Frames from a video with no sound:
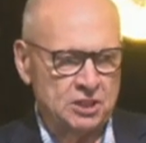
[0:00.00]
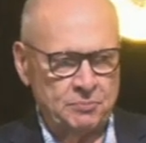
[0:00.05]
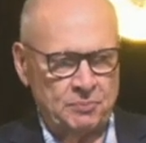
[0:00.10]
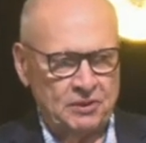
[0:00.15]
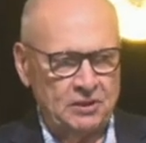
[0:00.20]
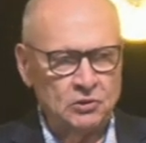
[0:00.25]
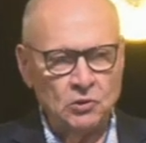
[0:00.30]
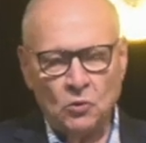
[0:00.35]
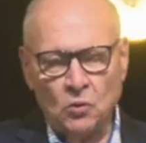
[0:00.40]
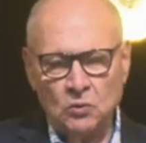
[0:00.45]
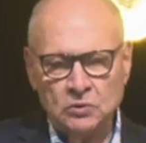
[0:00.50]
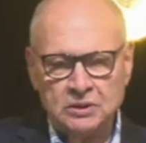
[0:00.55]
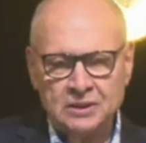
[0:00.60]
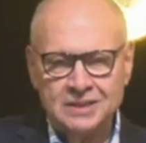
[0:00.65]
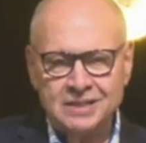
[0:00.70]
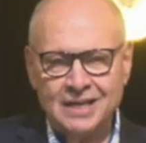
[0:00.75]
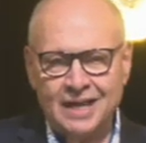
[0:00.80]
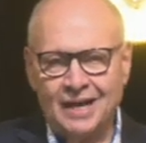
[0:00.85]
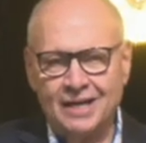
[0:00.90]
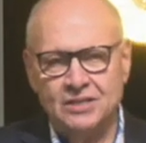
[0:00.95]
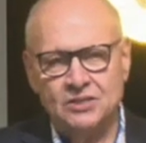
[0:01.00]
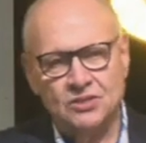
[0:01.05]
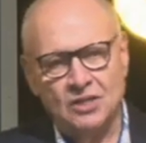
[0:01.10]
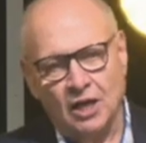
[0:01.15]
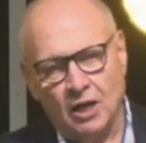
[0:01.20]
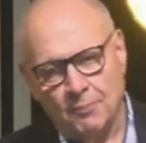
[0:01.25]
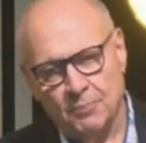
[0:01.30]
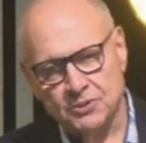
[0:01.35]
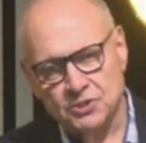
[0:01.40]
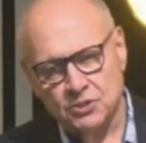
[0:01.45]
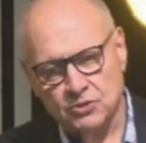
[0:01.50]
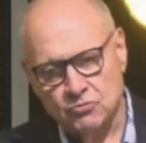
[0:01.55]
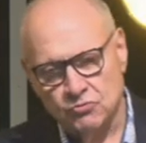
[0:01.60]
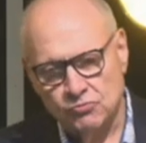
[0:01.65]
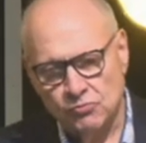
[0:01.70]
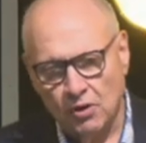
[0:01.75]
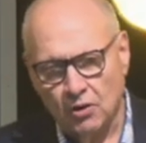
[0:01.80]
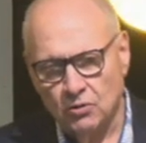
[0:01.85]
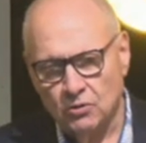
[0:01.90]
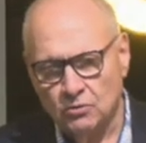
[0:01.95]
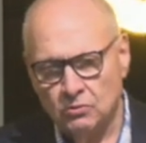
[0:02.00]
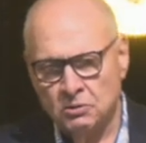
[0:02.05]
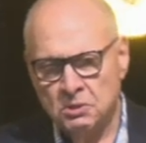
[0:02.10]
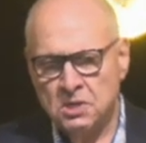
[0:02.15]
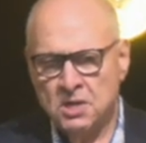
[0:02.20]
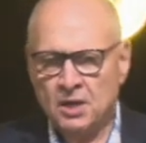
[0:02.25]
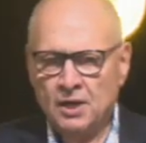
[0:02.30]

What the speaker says: but all designed to help us grow,